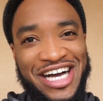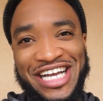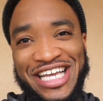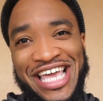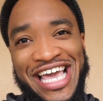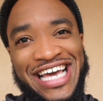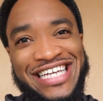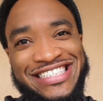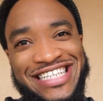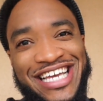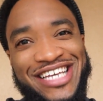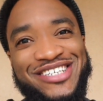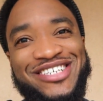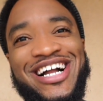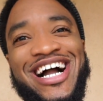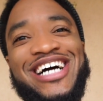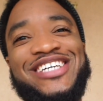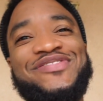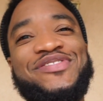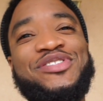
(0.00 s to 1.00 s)
Again, thank you
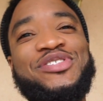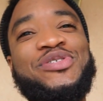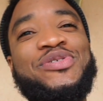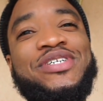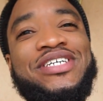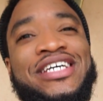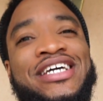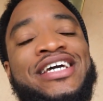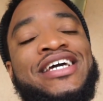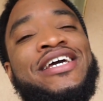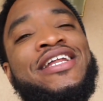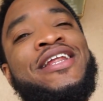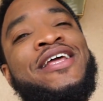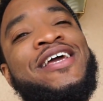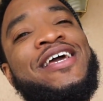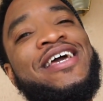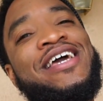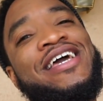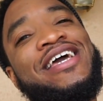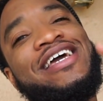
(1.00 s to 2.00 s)
guys for tuning in.
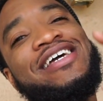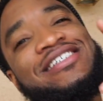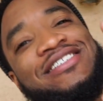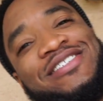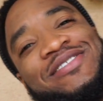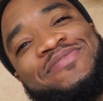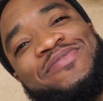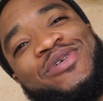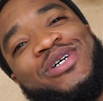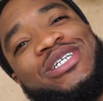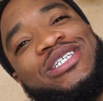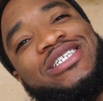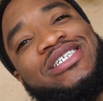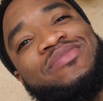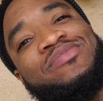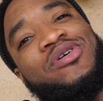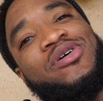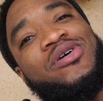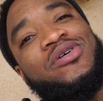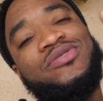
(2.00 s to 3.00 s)
It's your boy
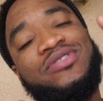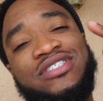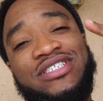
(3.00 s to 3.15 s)
Demo.